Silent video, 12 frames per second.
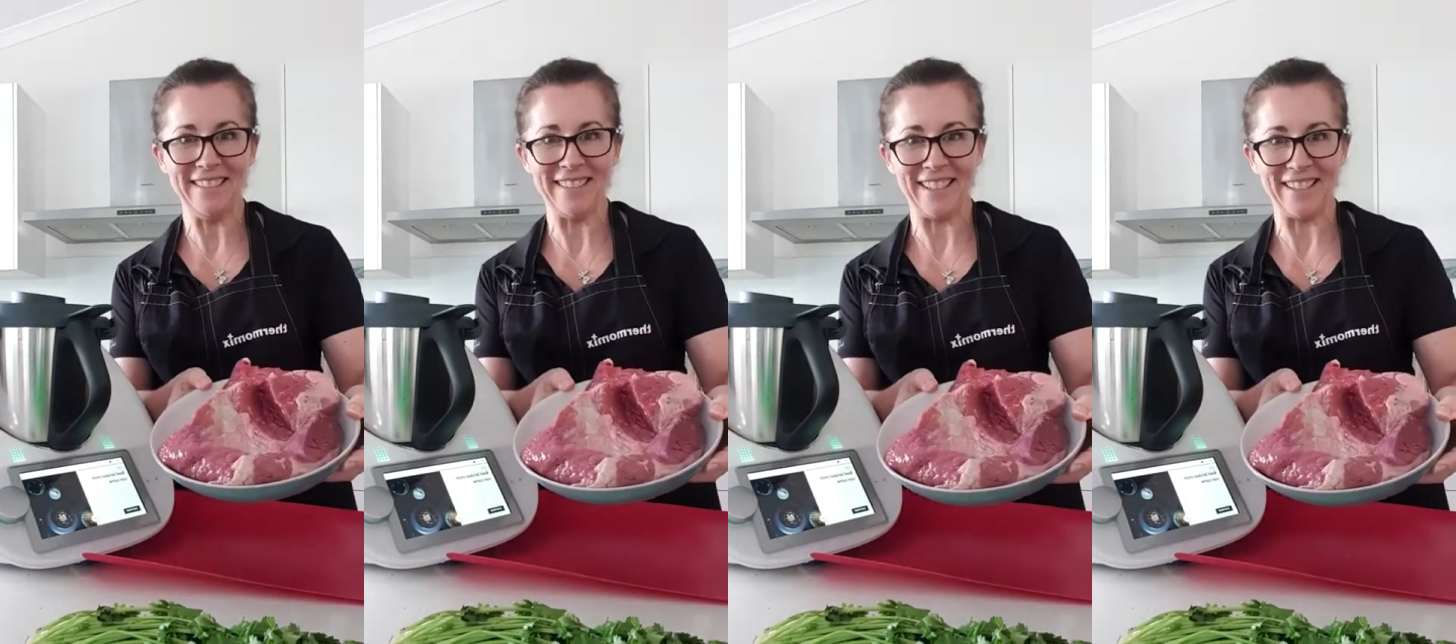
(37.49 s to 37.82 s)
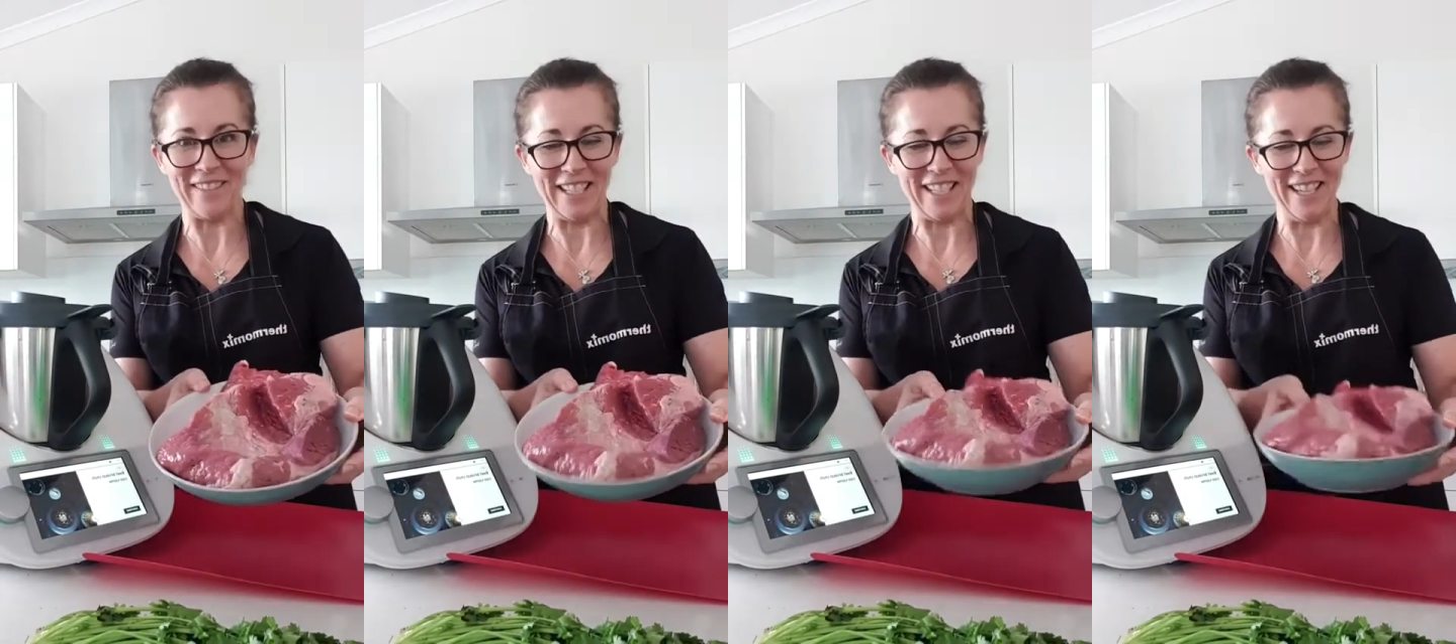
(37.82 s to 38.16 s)
like
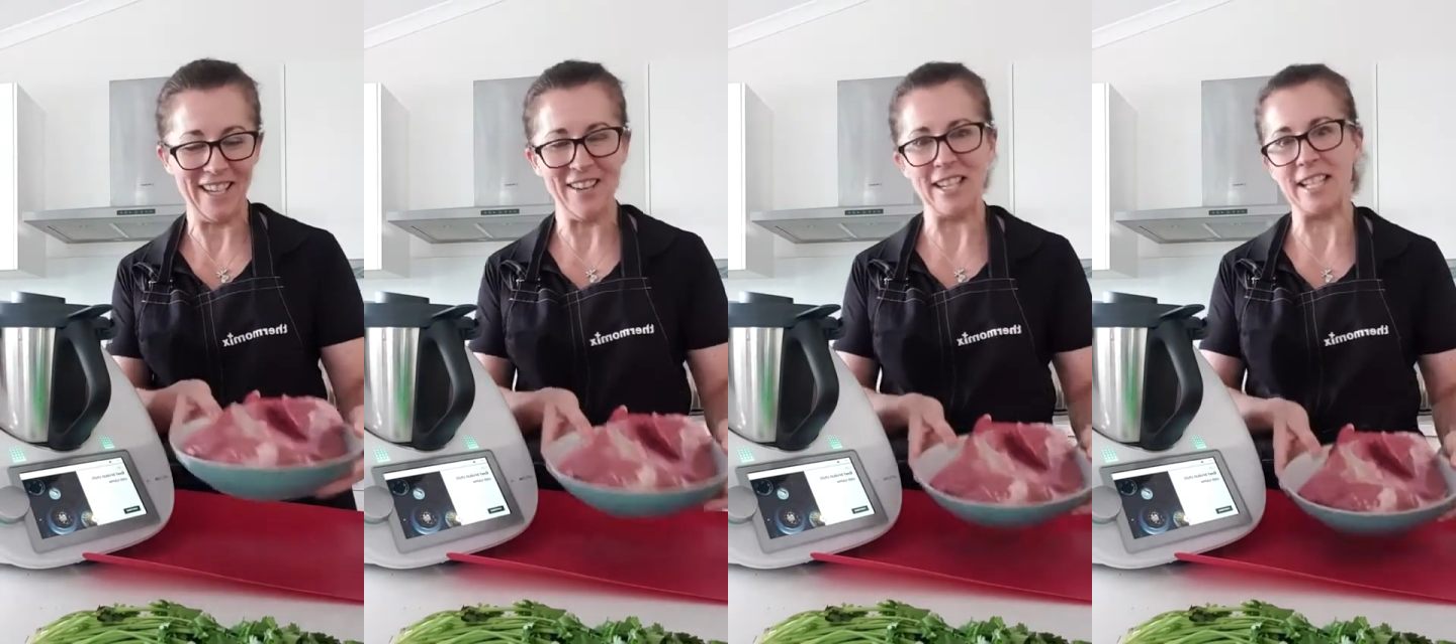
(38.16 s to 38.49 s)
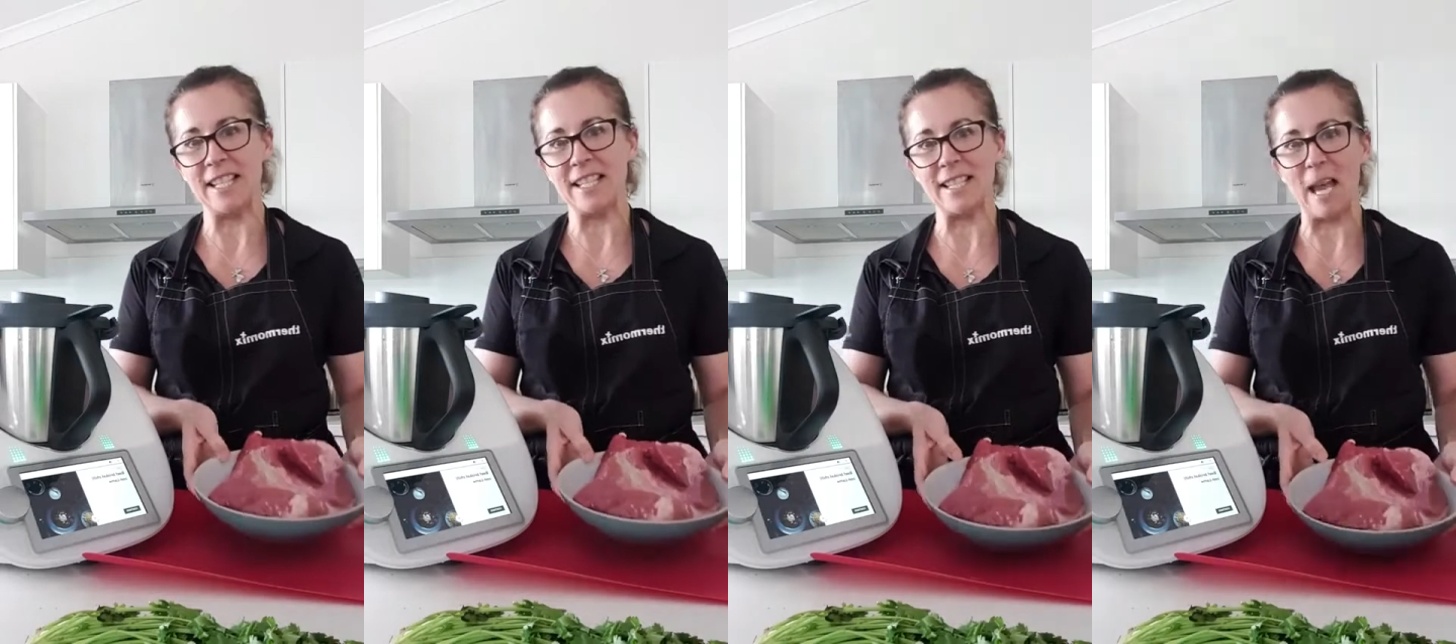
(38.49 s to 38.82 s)
we go. It
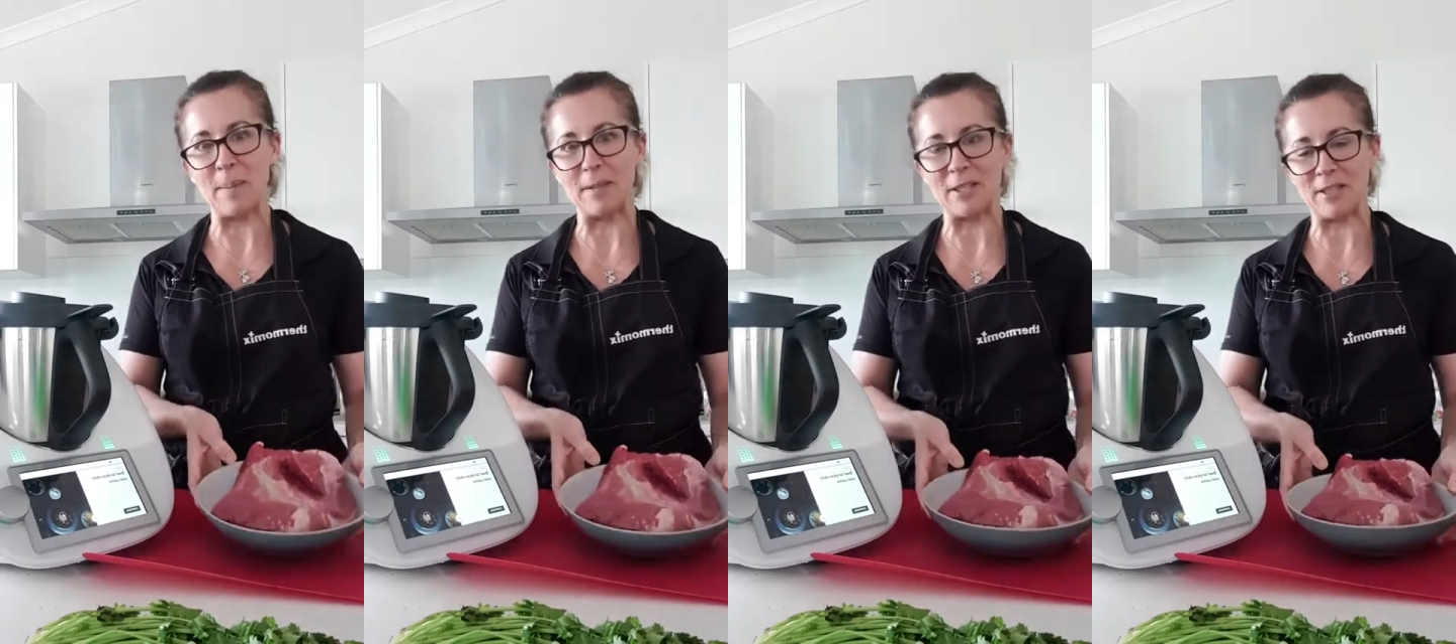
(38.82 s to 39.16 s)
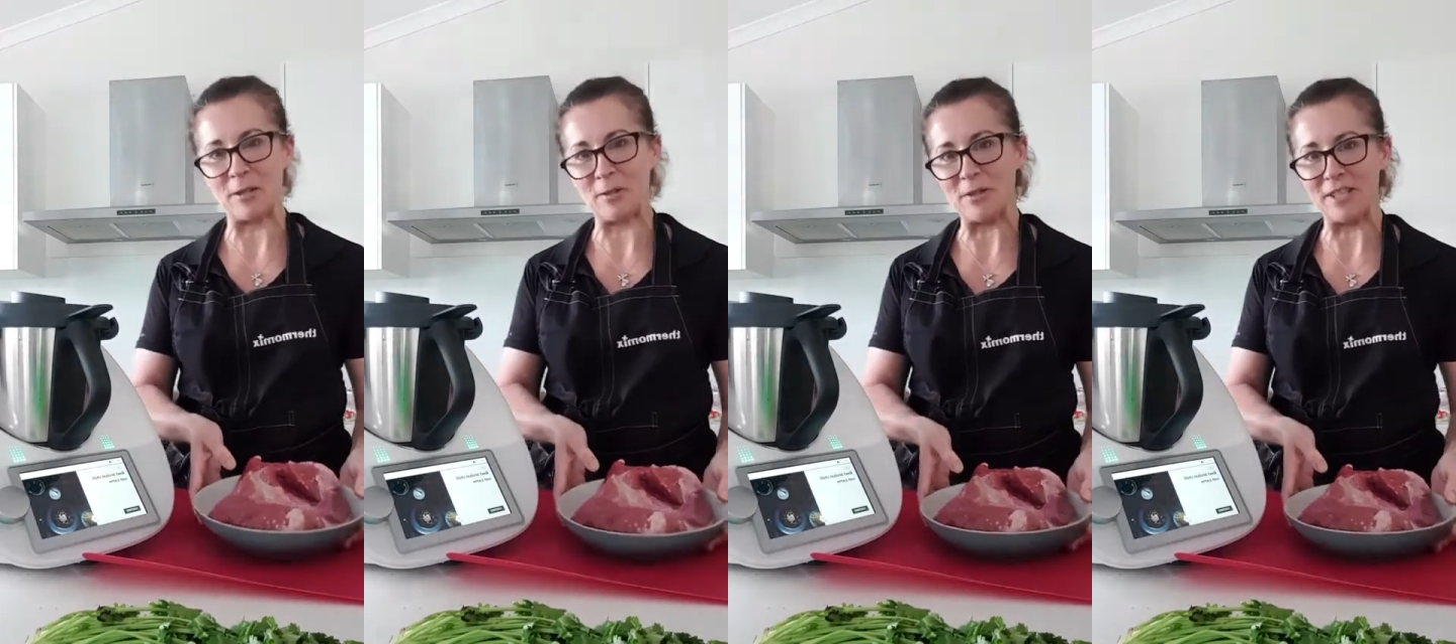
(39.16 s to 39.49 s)
is absolutely
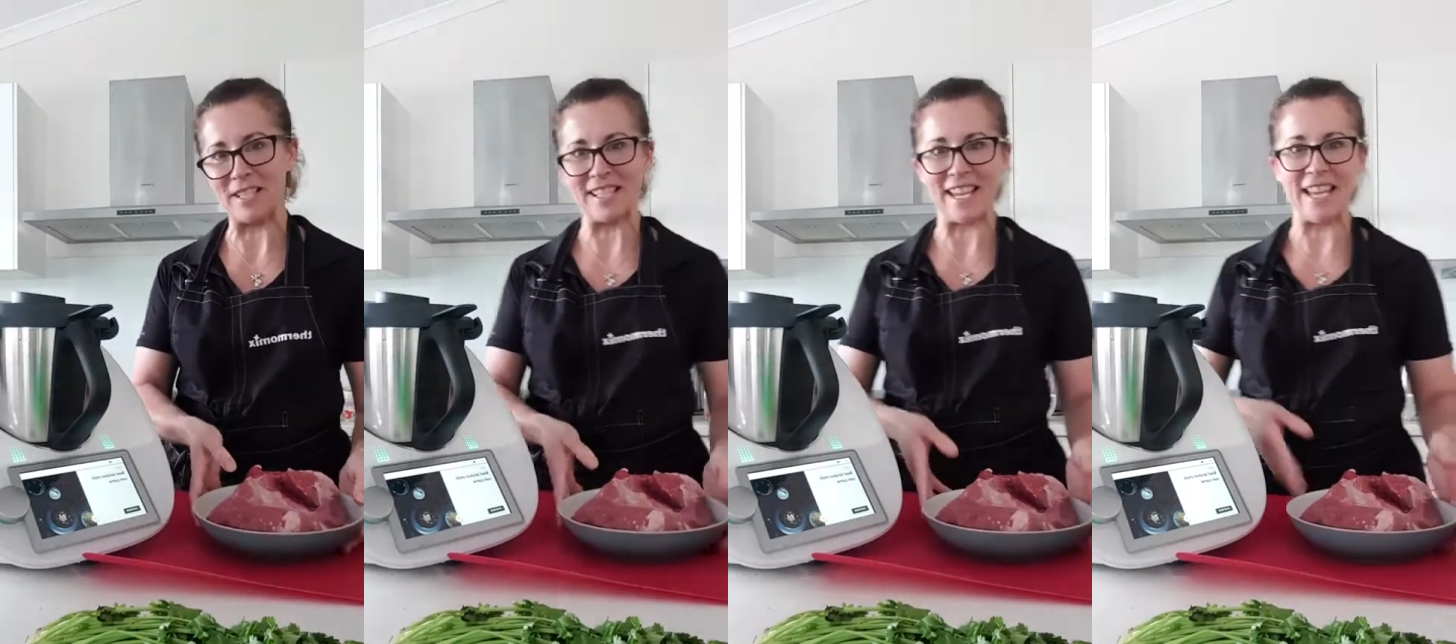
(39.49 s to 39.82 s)
gorgeous.